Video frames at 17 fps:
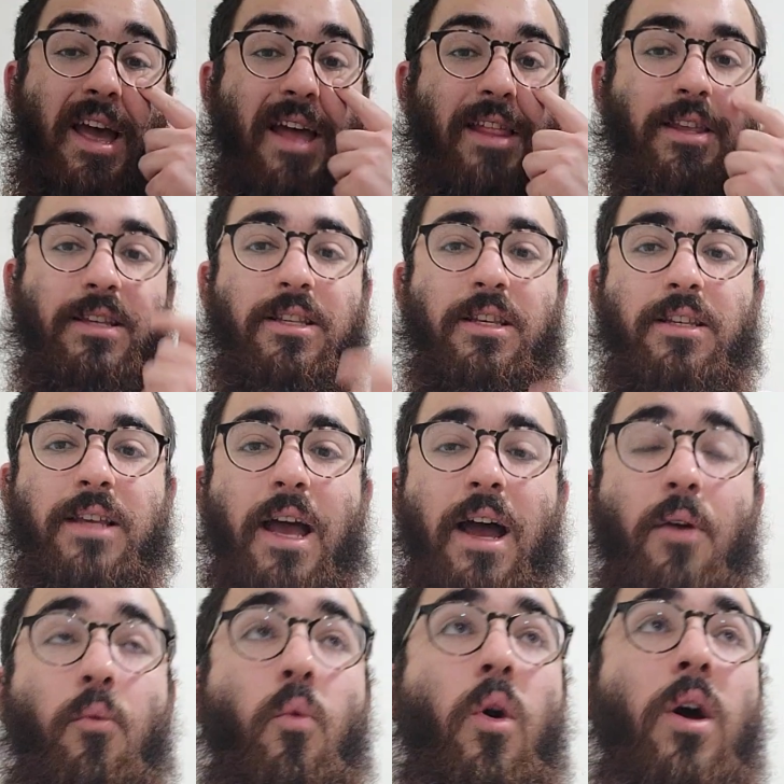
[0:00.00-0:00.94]
And this is
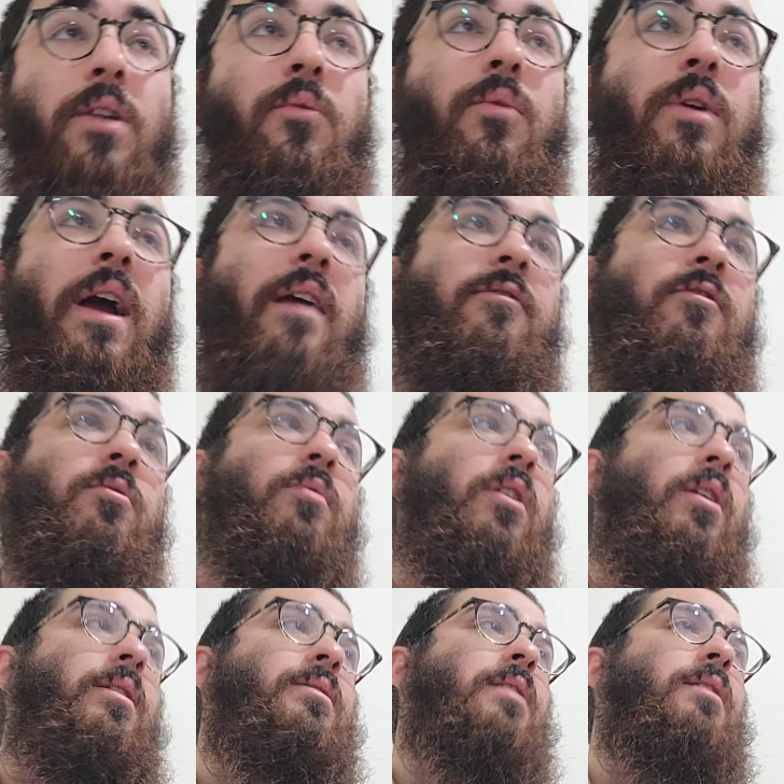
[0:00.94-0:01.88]
what we have to
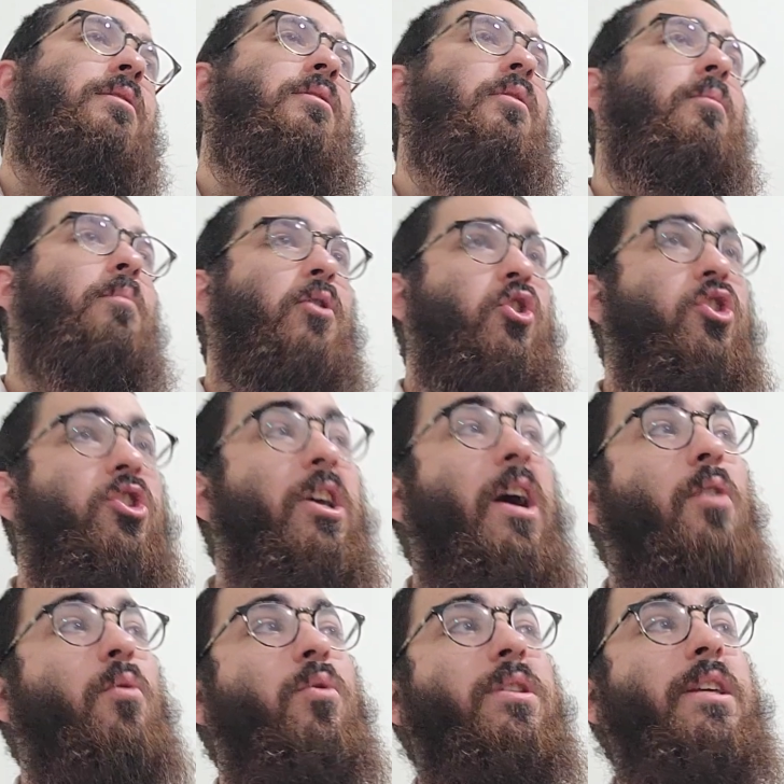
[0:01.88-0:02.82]
realize that
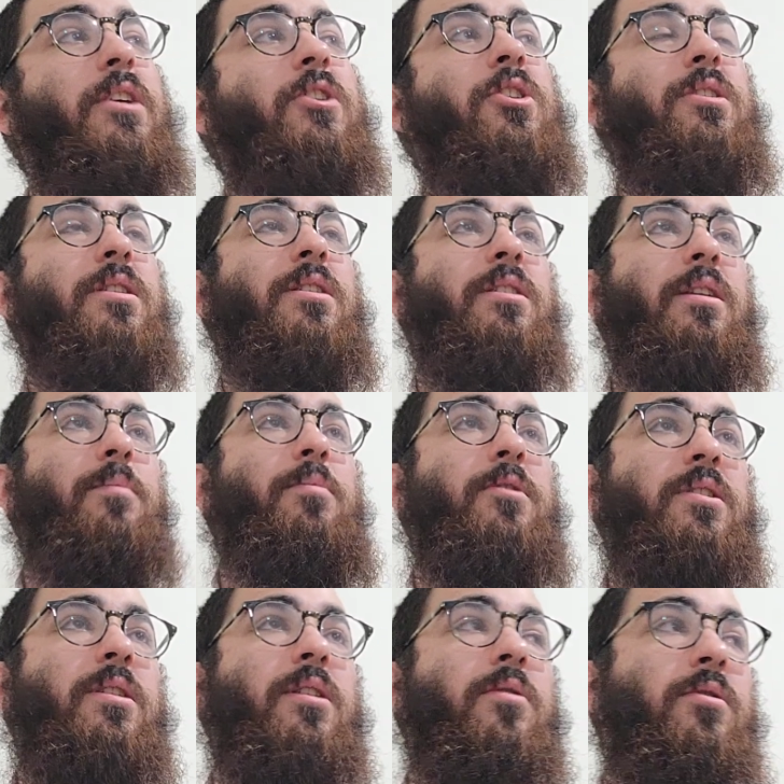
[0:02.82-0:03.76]
Mashiach will teach us the
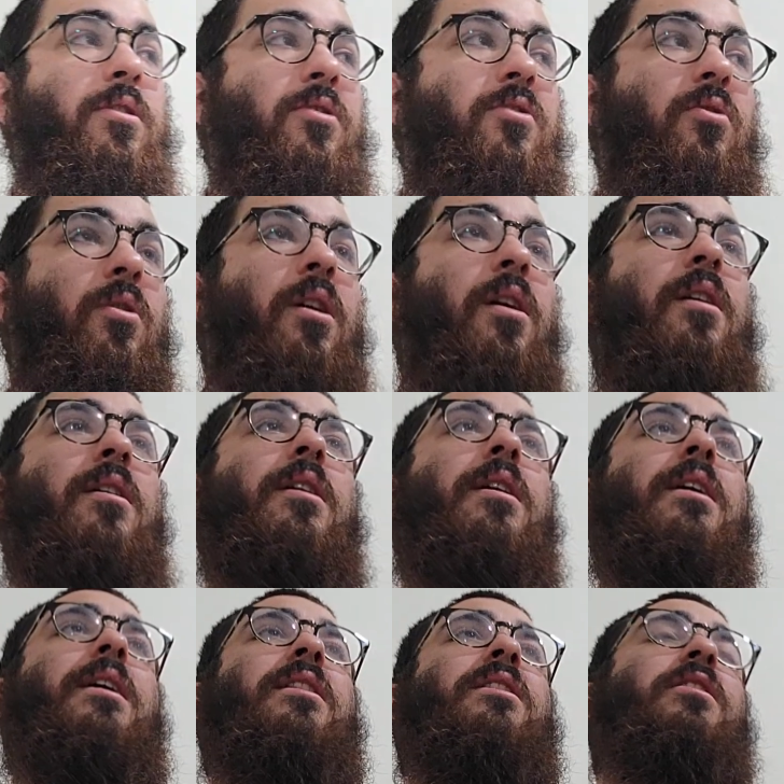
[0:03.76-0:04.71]
deepest secrets of Torah,
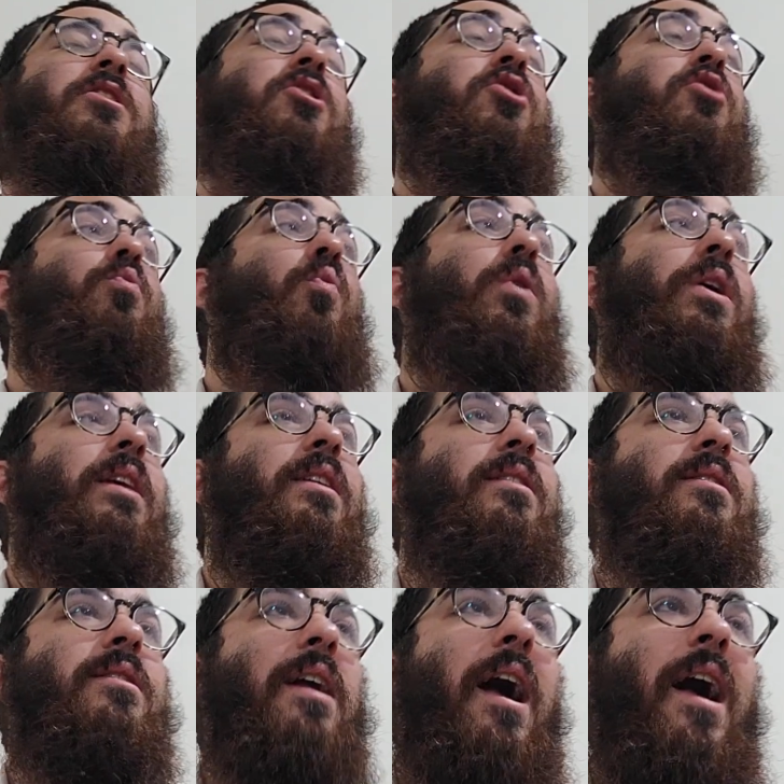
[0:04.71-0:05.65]
the
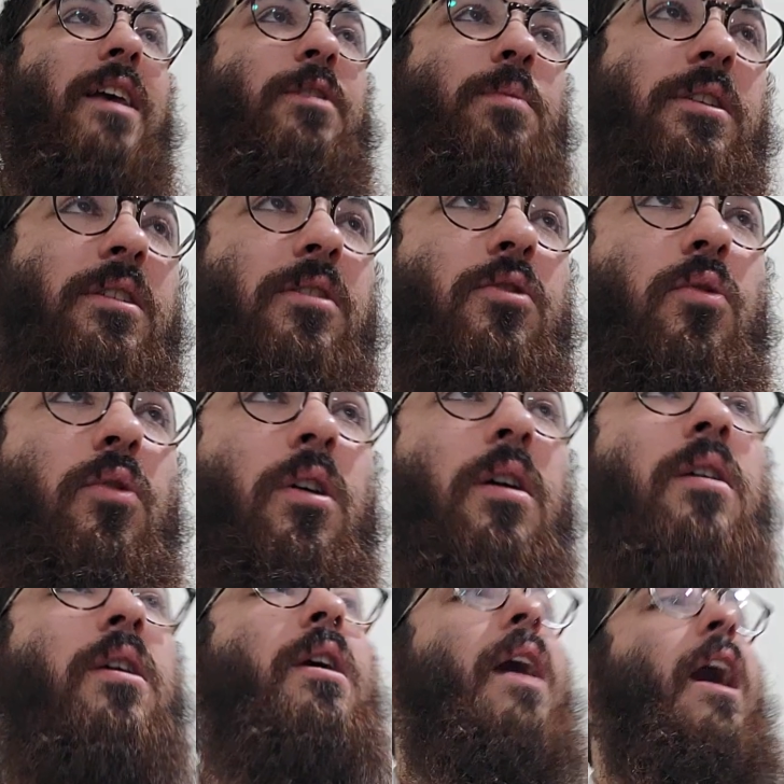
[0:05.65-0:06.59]
sweetest aspects of
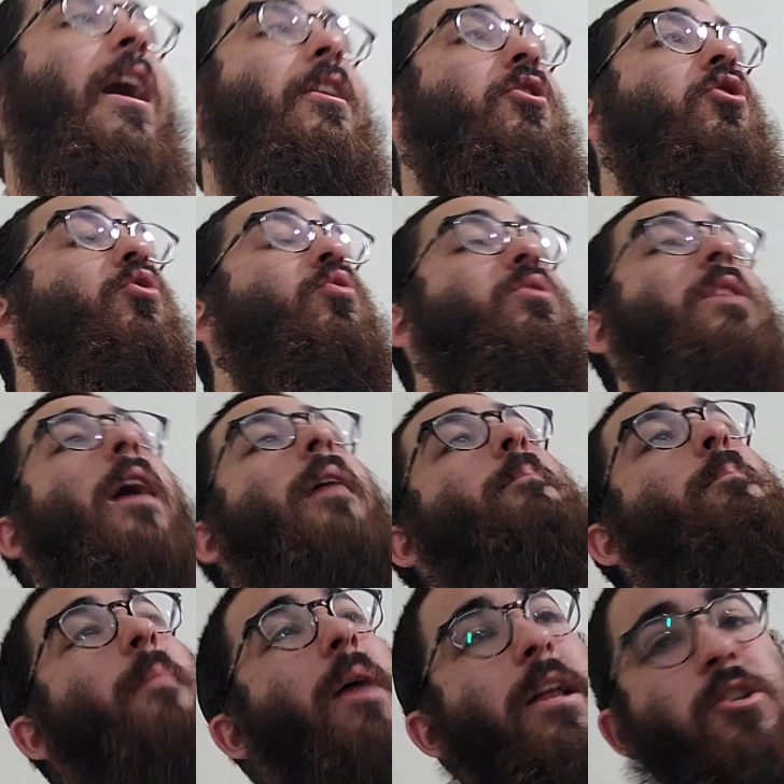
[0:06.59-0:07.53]
Torah, a new
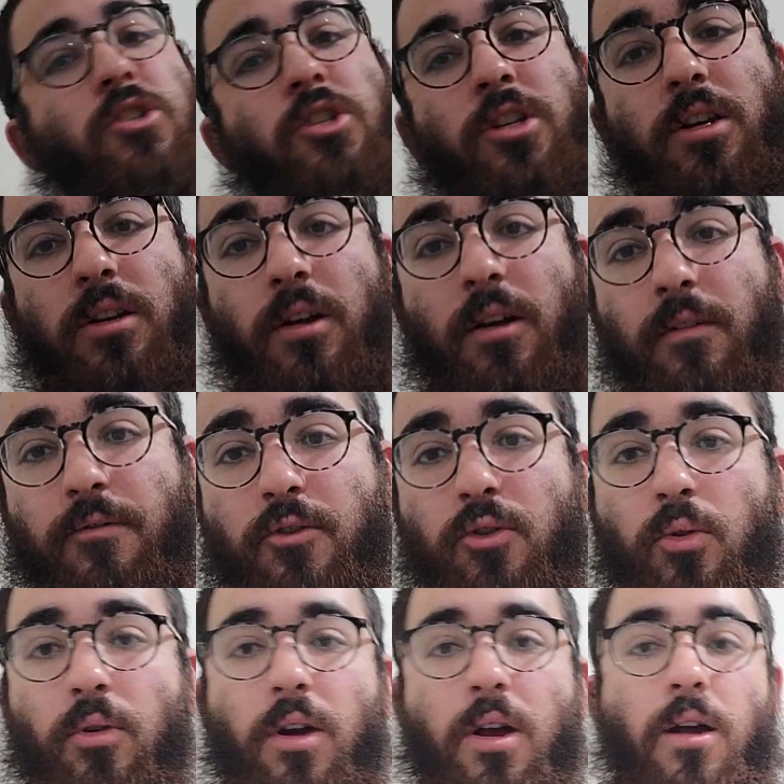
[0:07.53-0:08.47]
dimension of
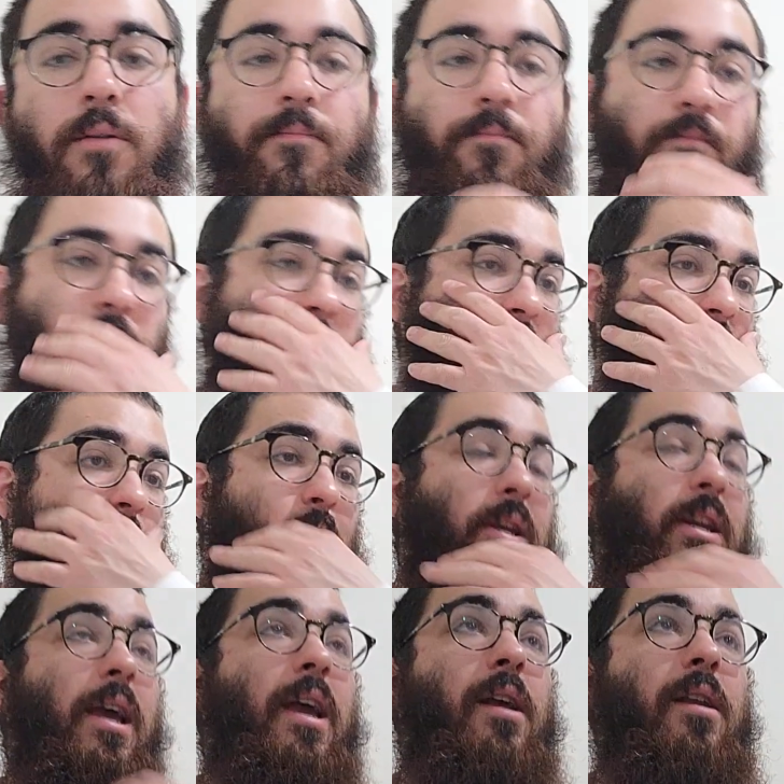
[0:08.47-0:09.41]
Torah that's
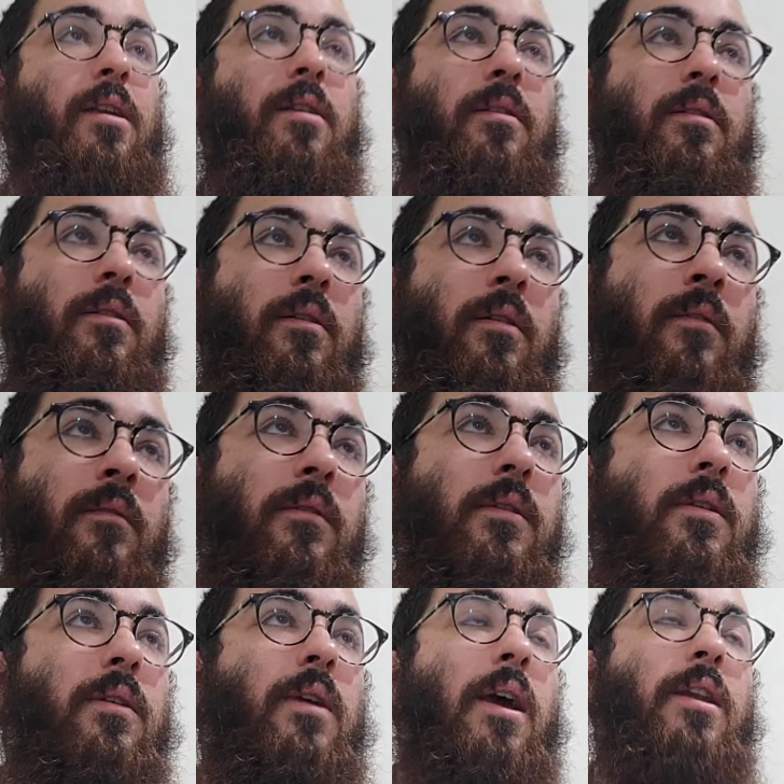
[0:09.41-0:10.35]
been hidden
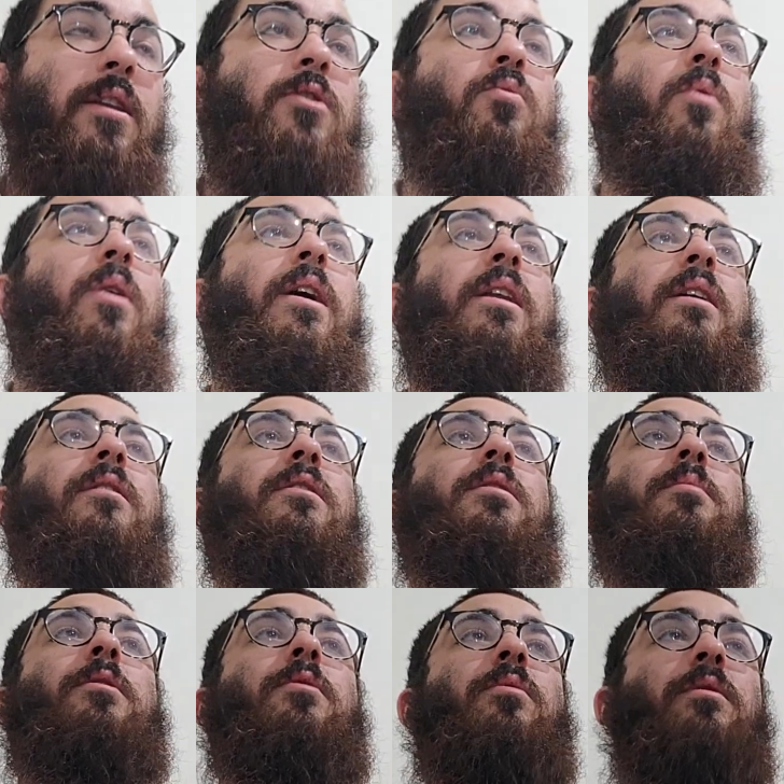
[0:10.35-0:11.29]
and is waiting
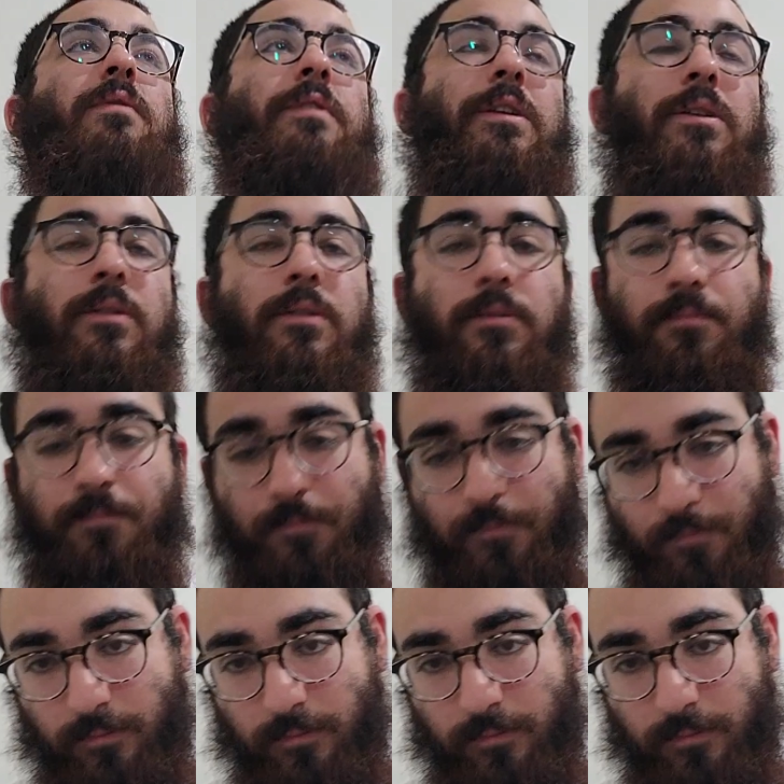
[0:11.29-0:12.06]
to be revealed.